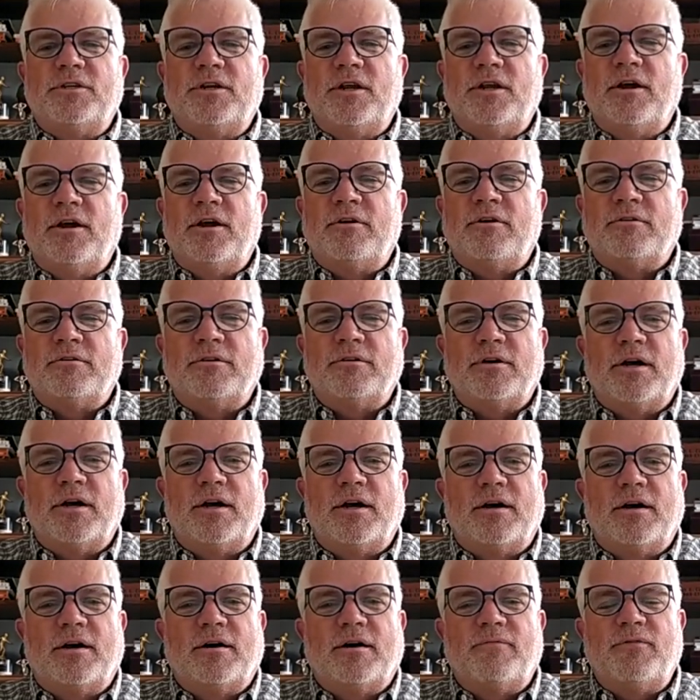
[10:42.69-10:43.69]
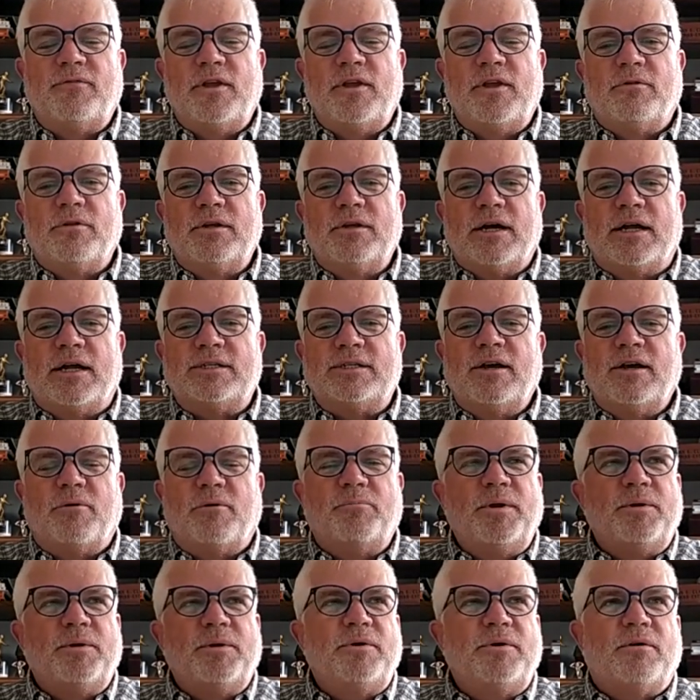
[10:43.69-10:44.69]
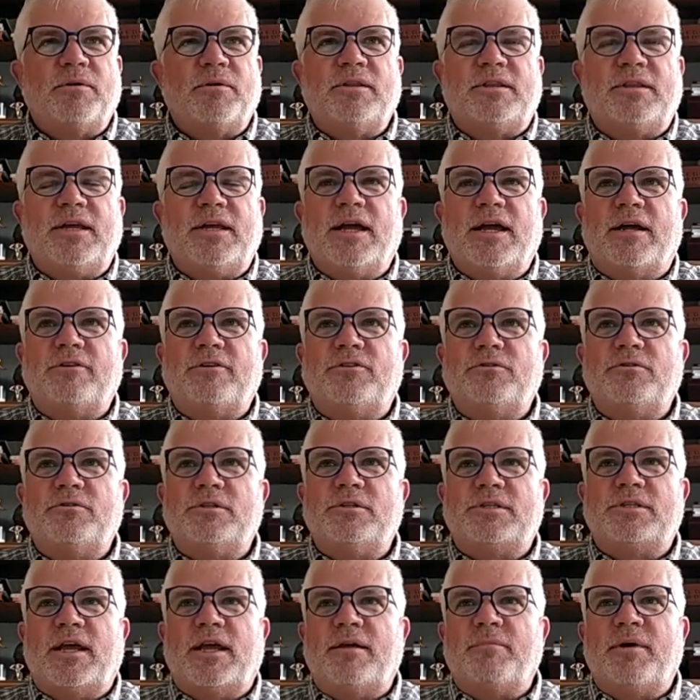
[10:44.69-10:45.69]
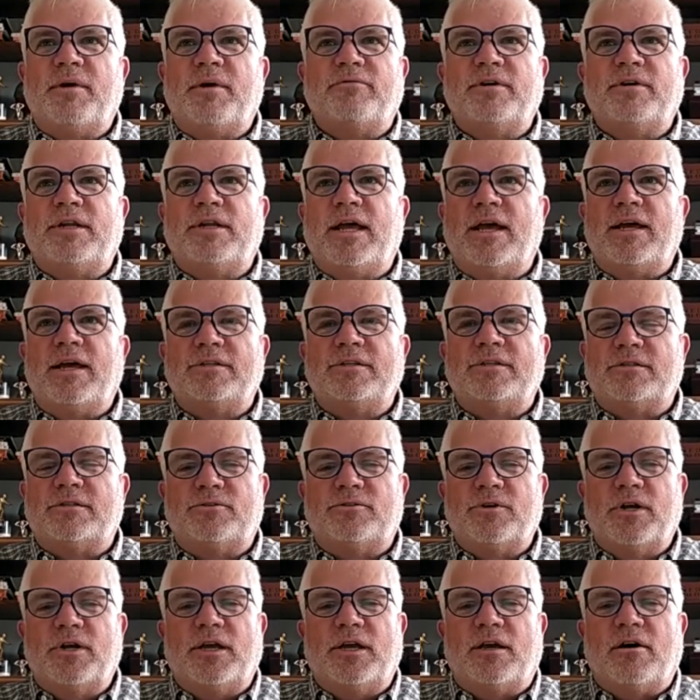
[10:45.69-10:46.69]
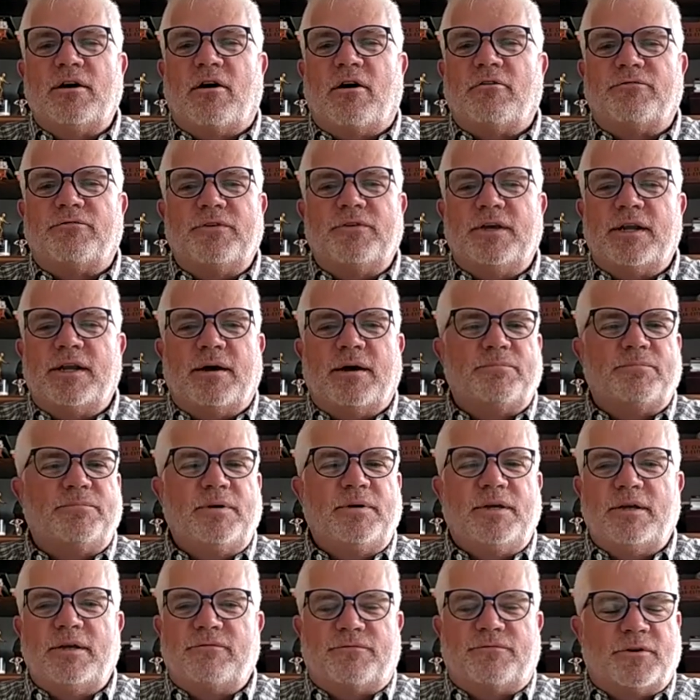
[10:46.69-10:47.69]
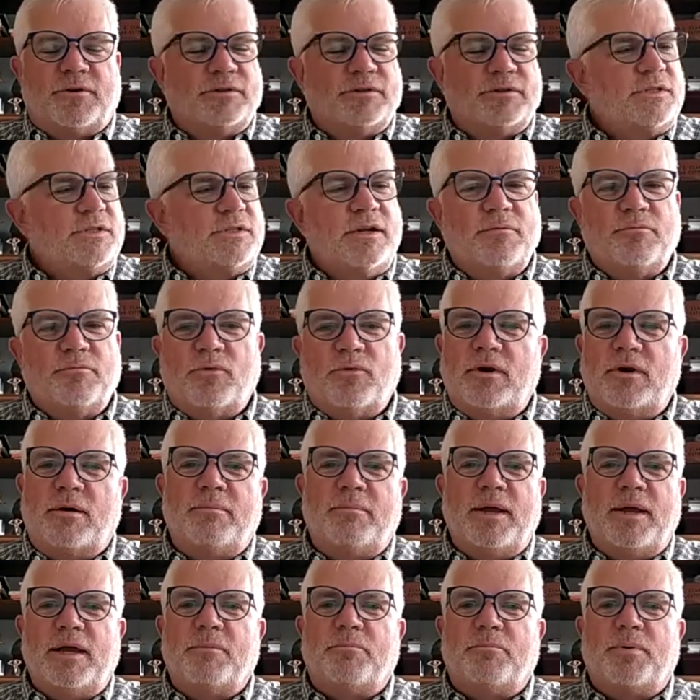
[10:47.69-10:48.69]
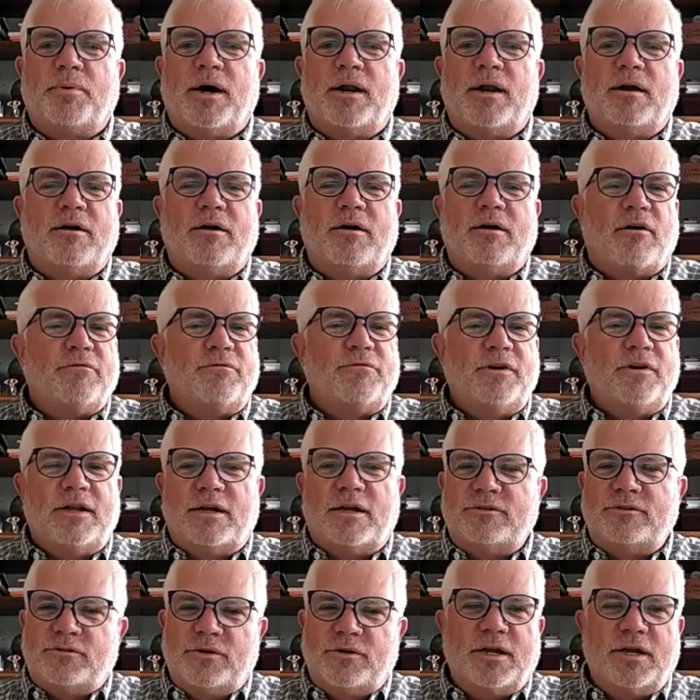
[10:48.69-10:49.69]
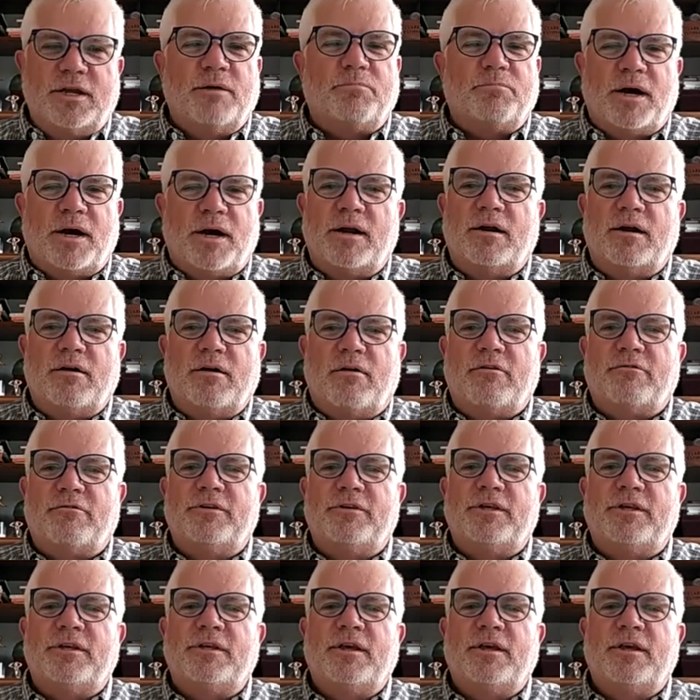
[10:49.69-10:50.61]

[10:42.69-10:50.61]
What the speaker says: You know, I tell people the only thing I do the same every day is drink coffee. And I get first thing in the morning, I make a pot of coffee and I drink a pot of coffee.